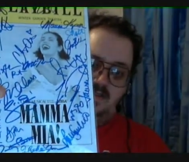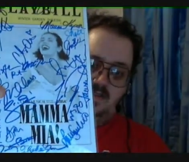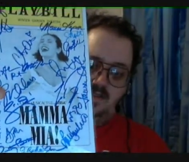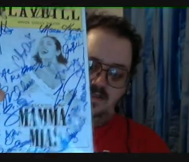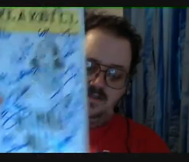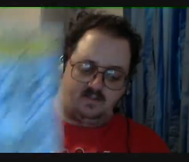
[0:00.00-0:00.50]

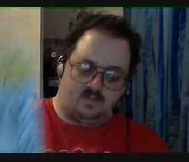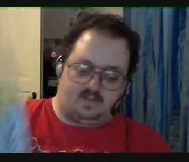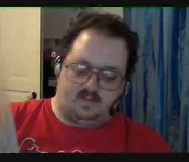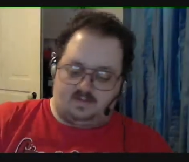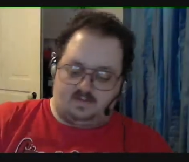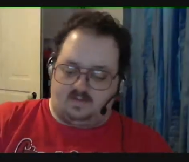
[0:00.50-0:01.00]

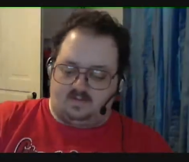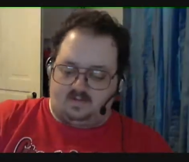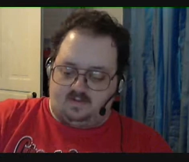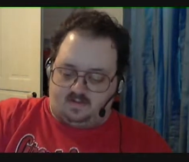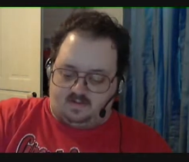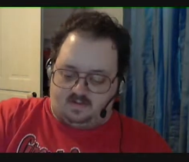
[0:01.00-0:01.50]

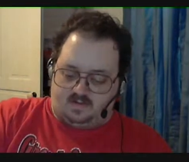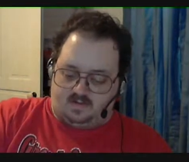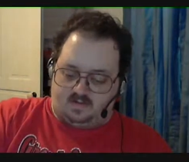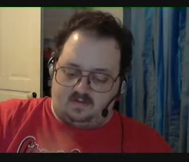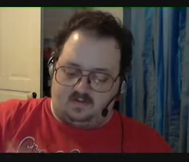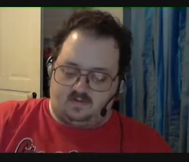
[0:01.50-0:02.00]

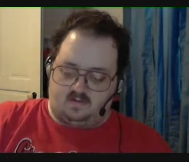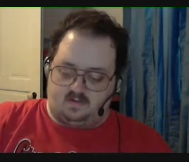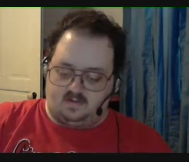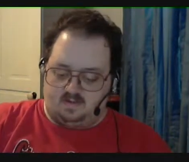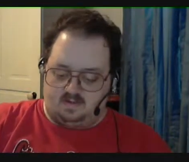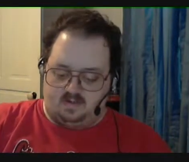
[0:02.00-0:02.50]

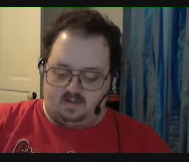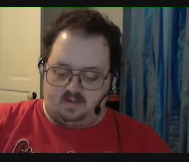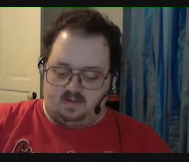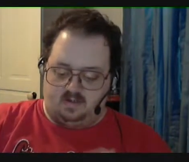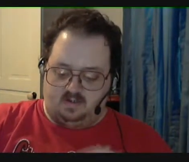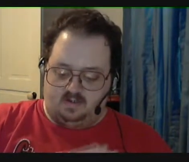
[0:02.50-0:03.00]

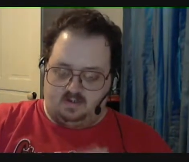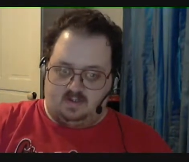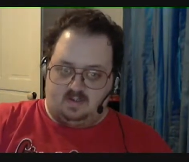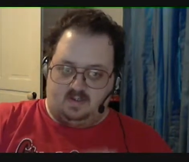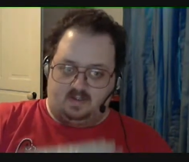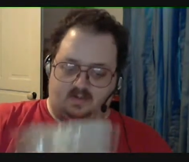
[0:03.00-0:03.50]

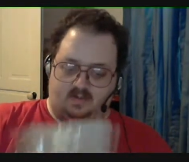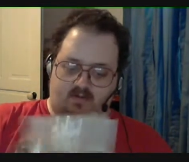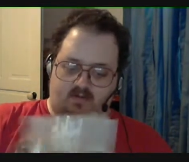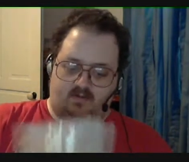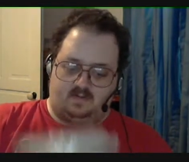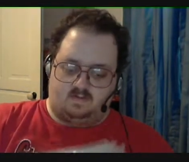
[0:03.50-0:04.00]

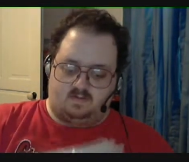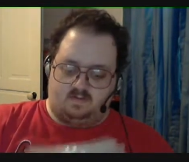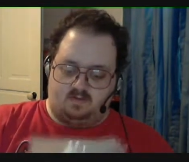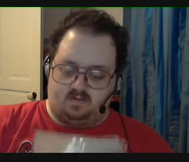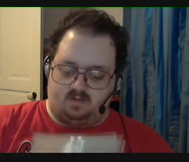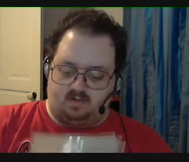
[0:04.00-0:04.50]

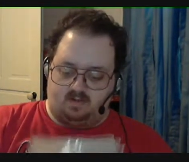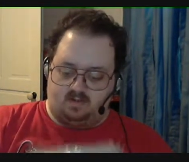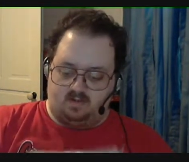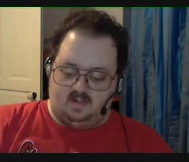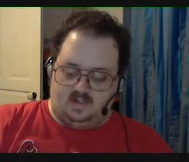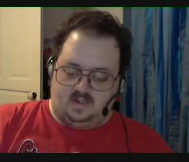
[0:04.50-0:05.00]

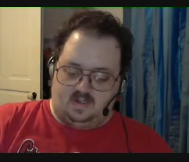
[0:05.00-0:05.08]
No one is speaking in this clip.